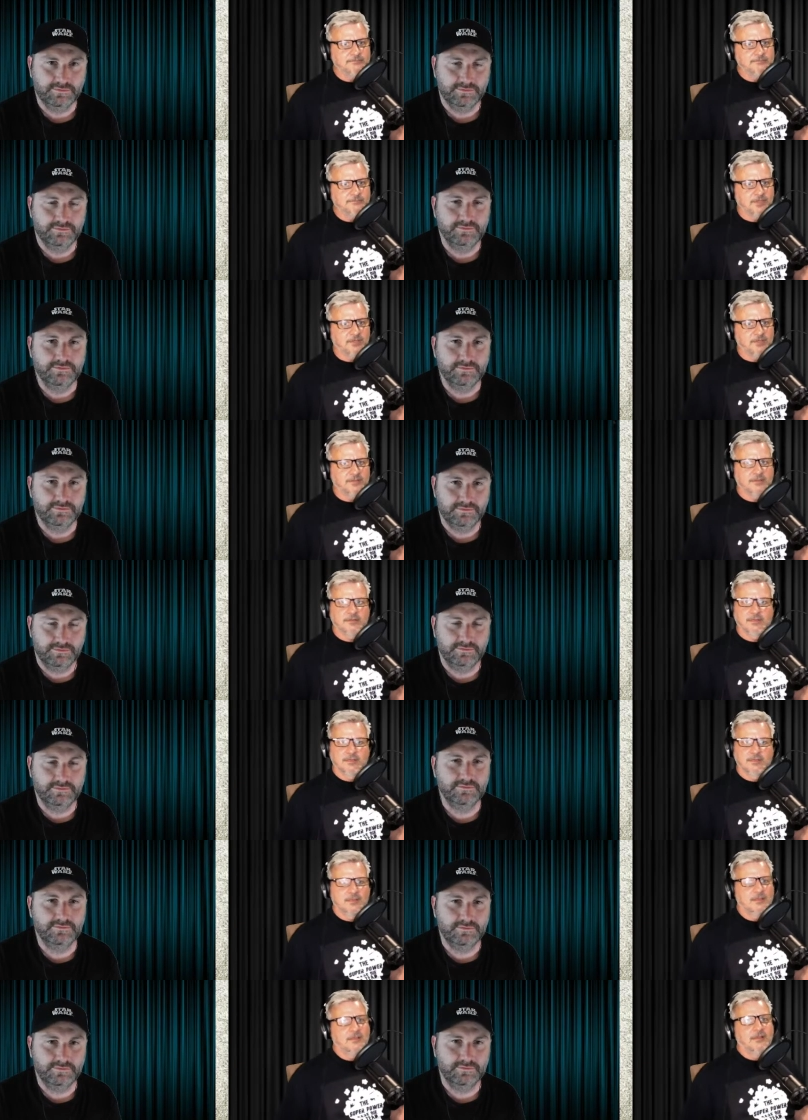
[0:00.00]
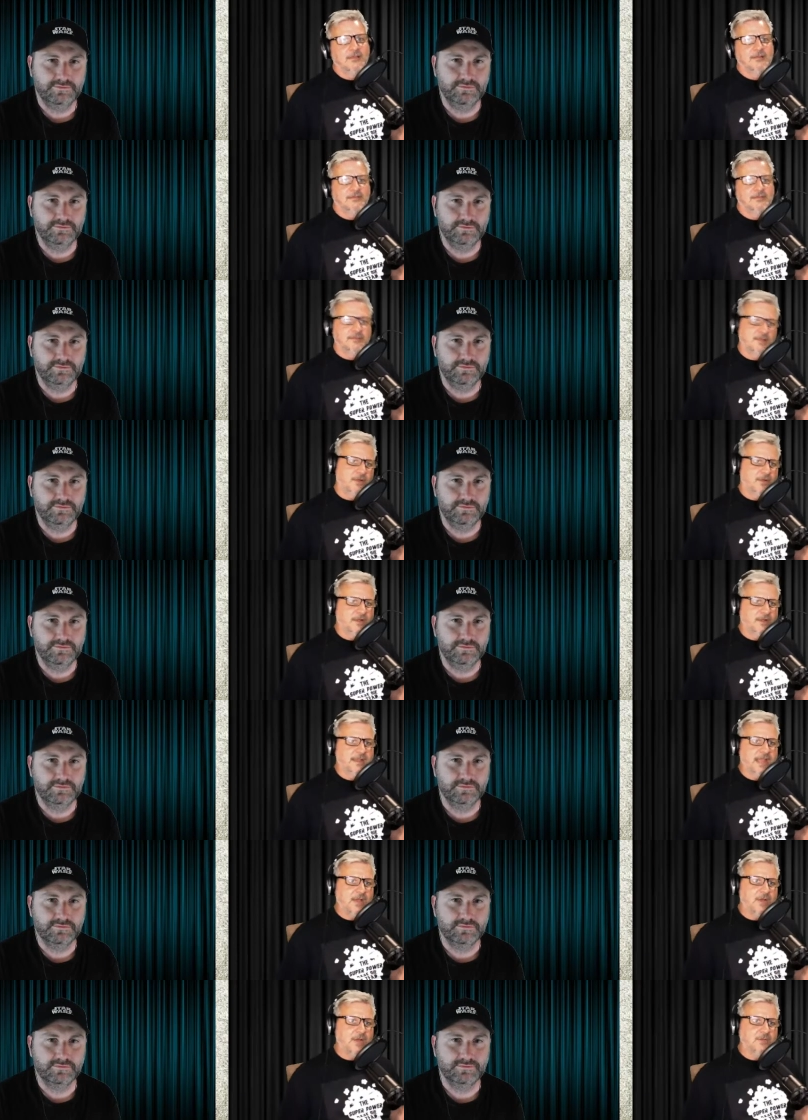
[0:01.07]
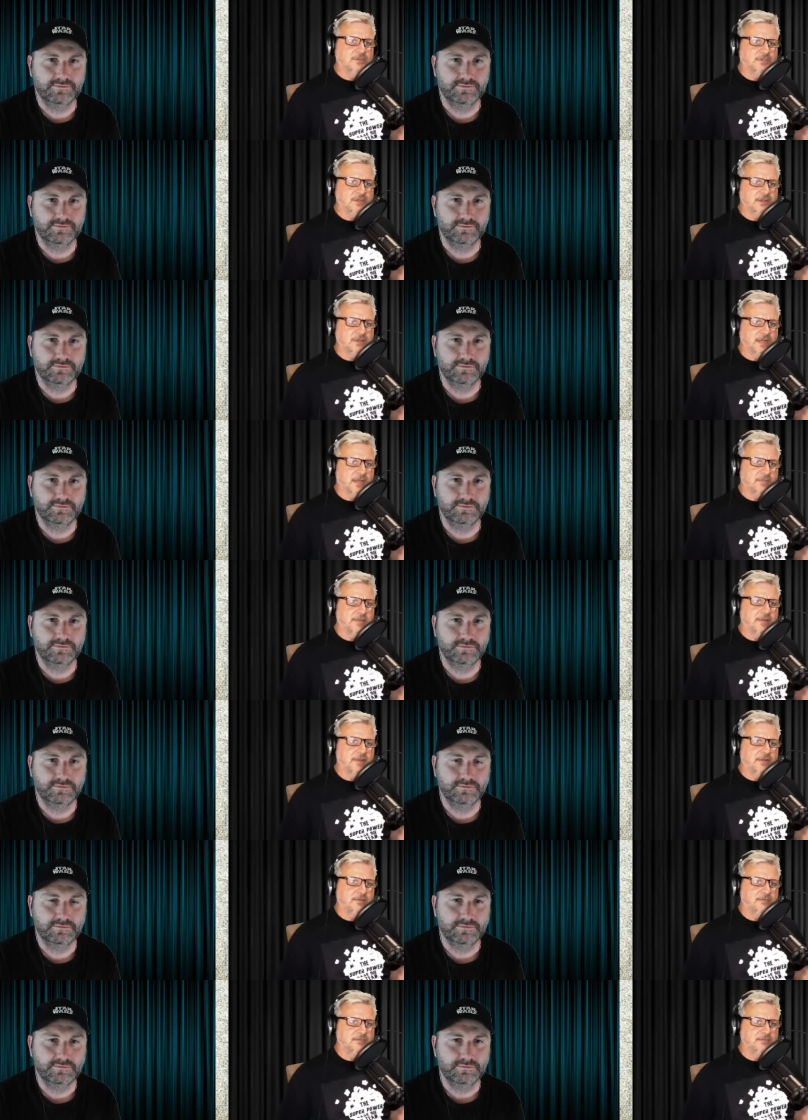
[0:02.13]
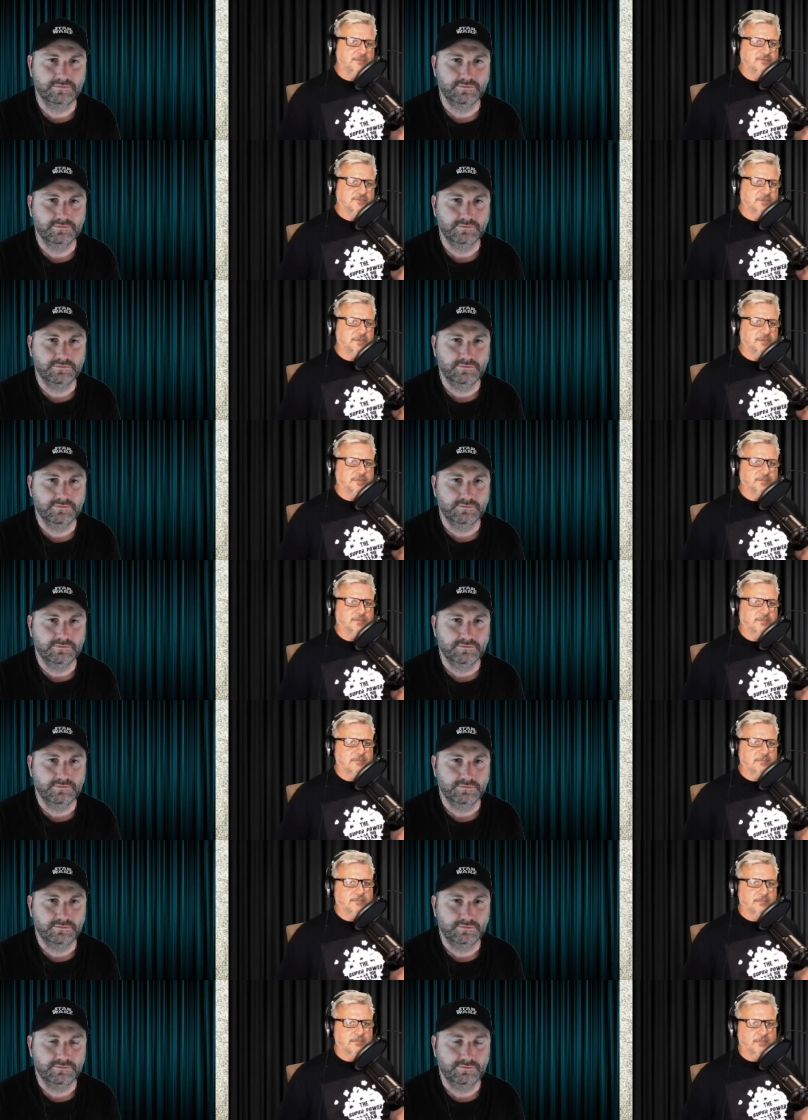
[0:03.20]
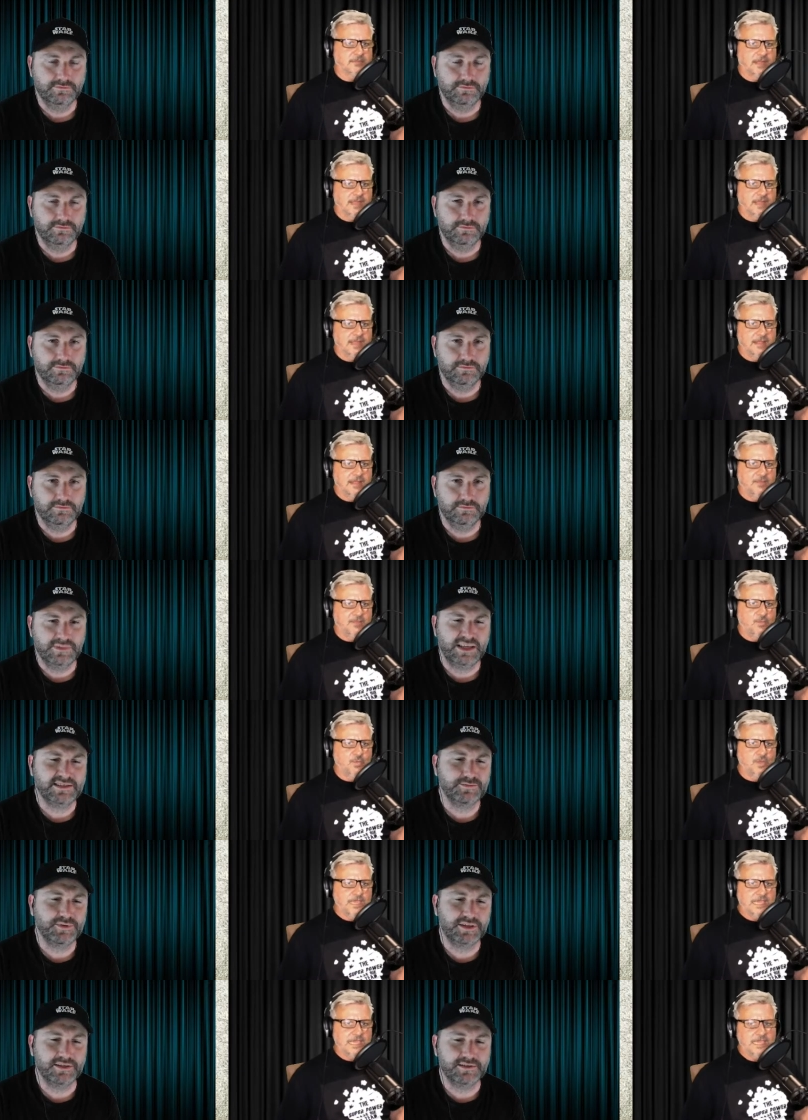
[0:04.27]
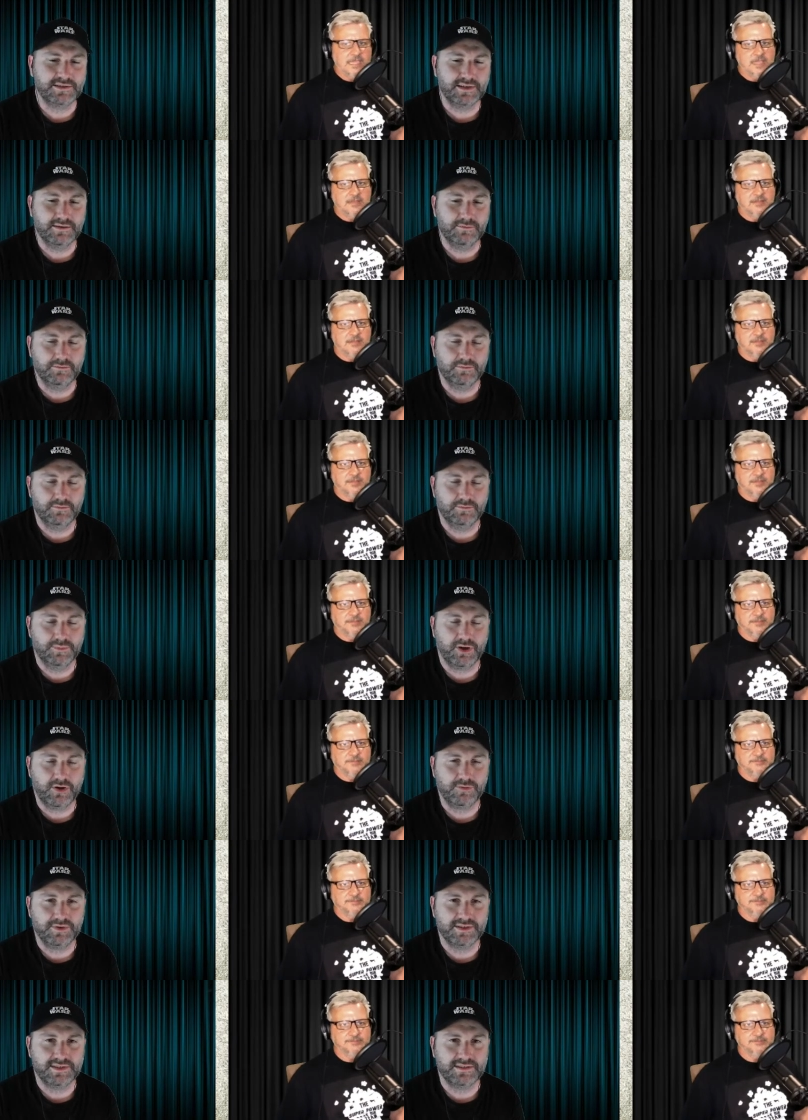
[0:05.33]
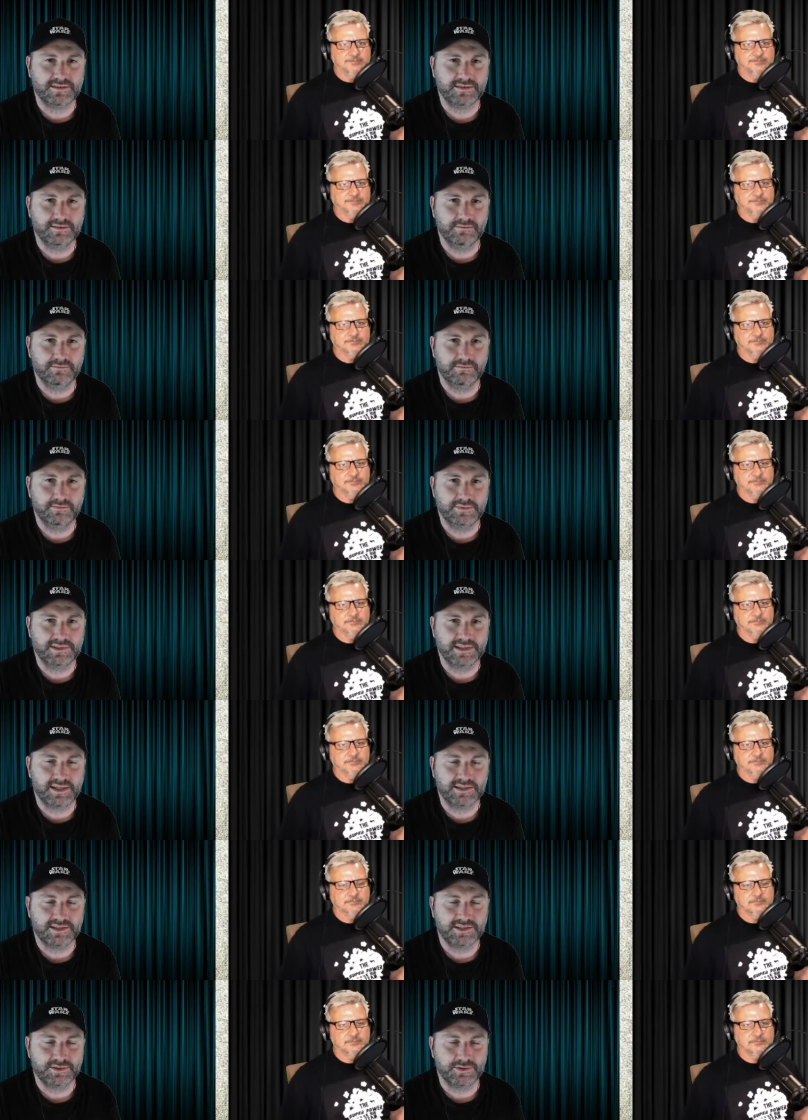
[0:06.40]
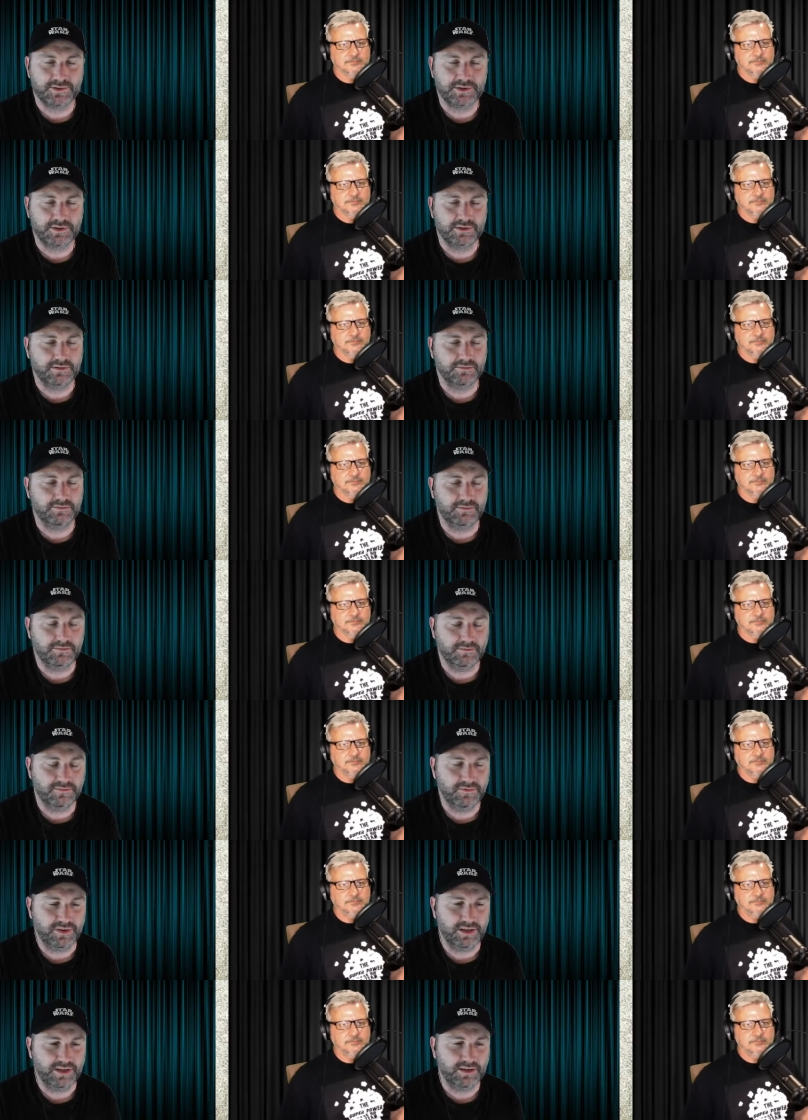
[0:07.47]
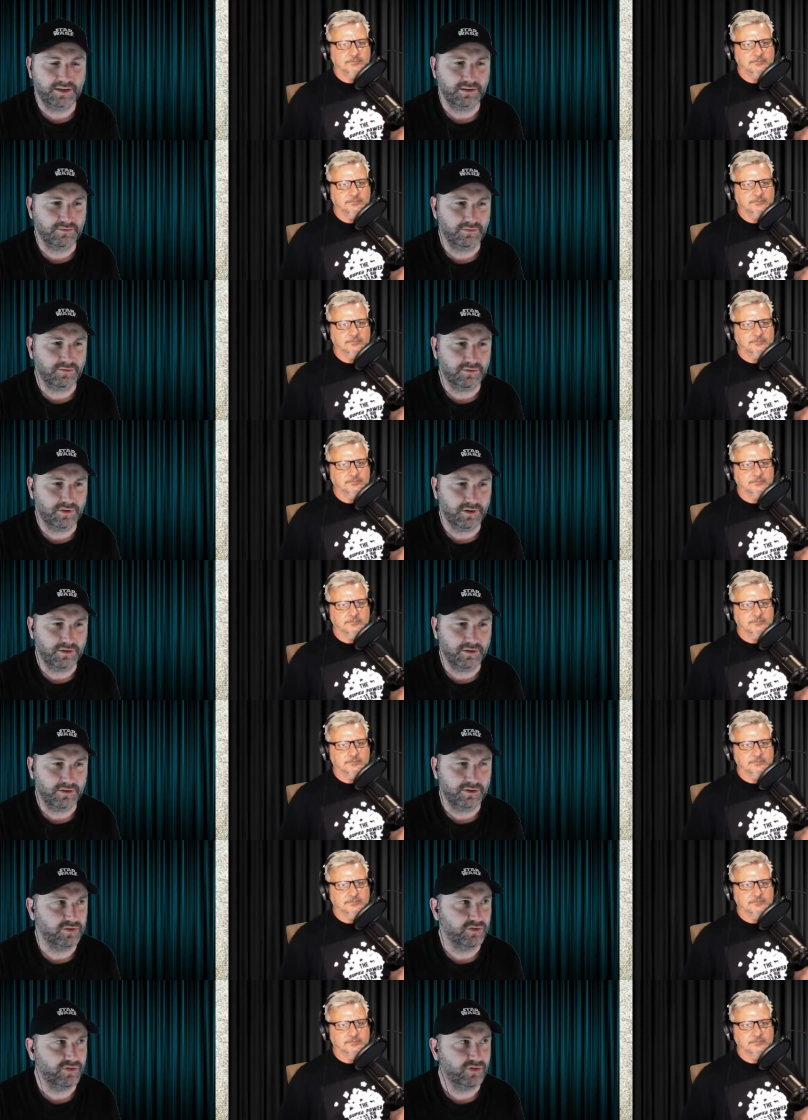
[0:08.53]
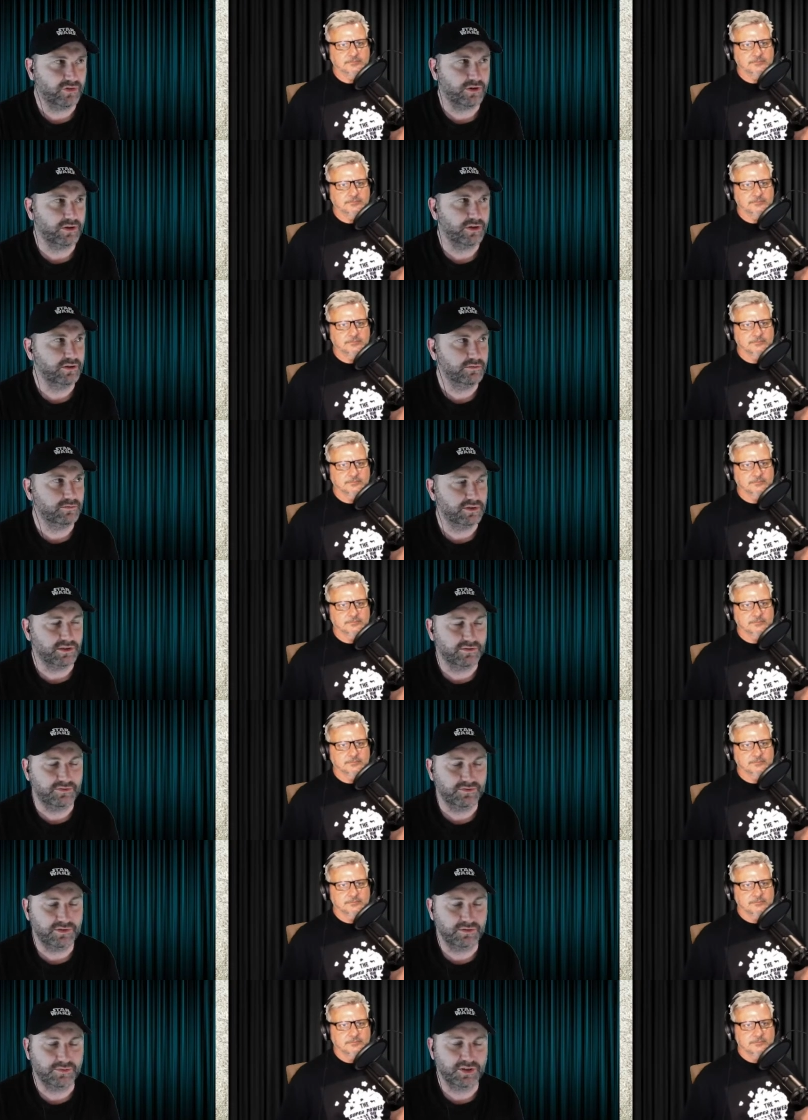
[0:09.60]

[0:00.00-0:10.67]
Speaker 1: goes, "All right, now I'll turn up and I'll just drop it."
Speaker 2: That's because um, Bo said to her, "Look, Fennec, I, I know you're just trying to help, but I feel a